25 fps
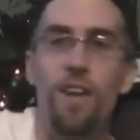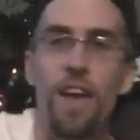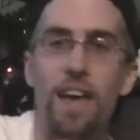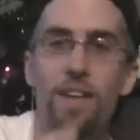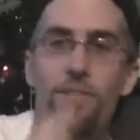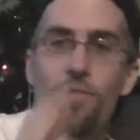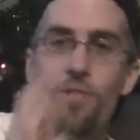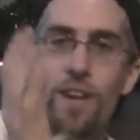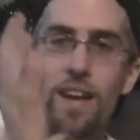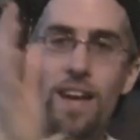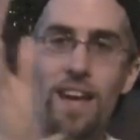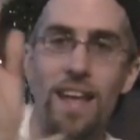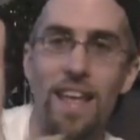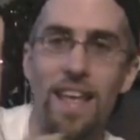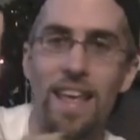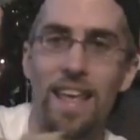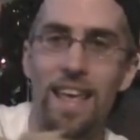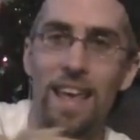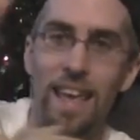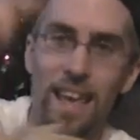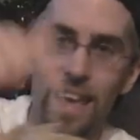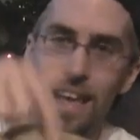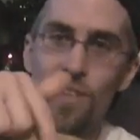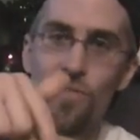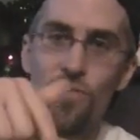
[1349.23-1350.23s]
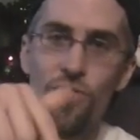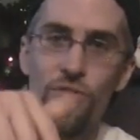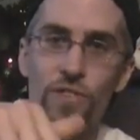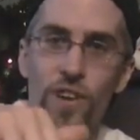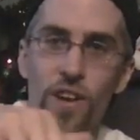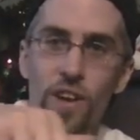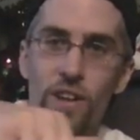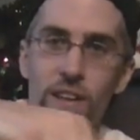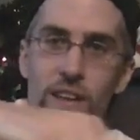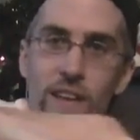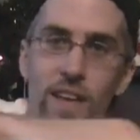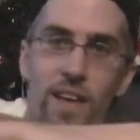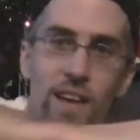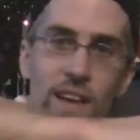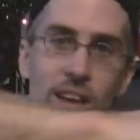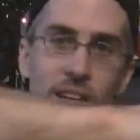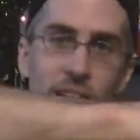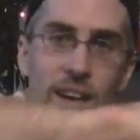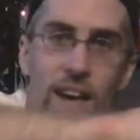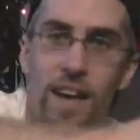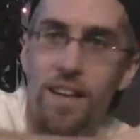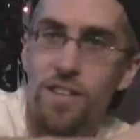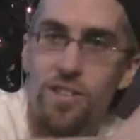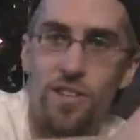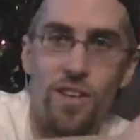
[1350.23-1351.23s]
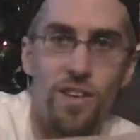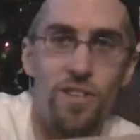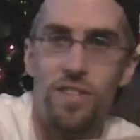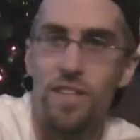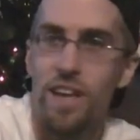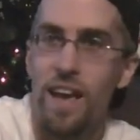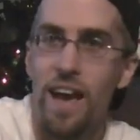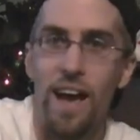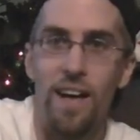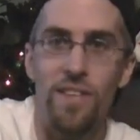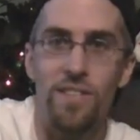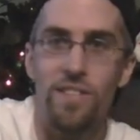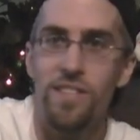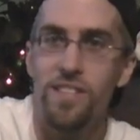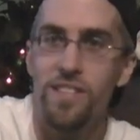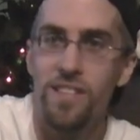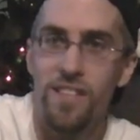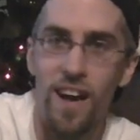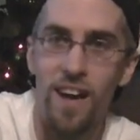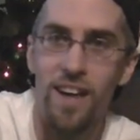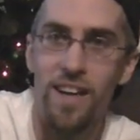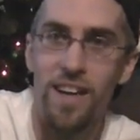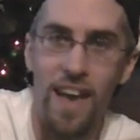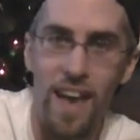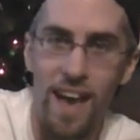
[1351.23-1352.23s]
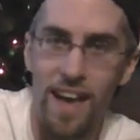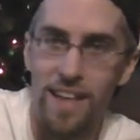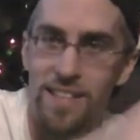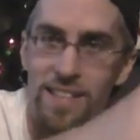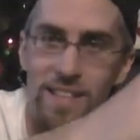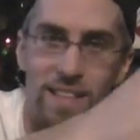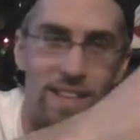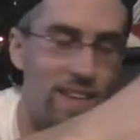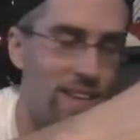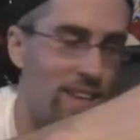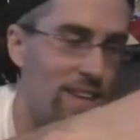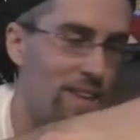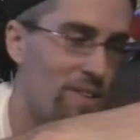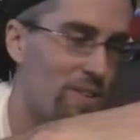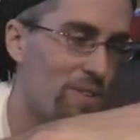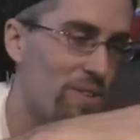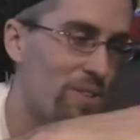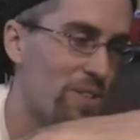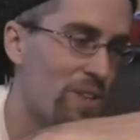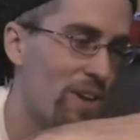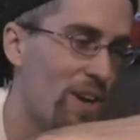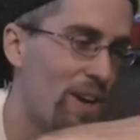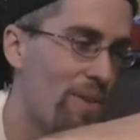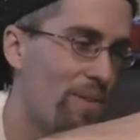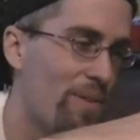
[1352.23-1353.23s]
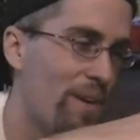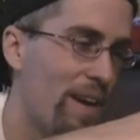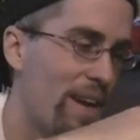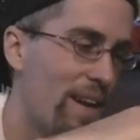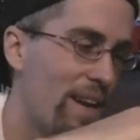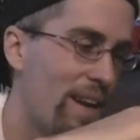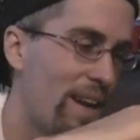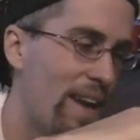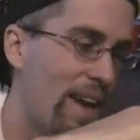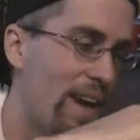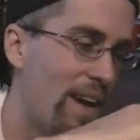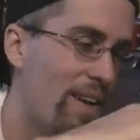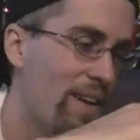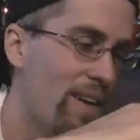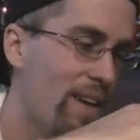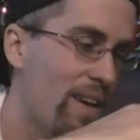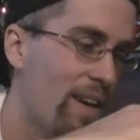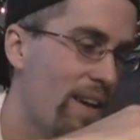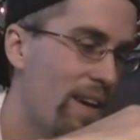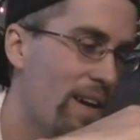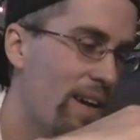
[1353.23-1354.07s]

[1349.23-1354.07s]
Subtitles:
favorite in Philly. That shows you how suck-ass the Eagles are right now.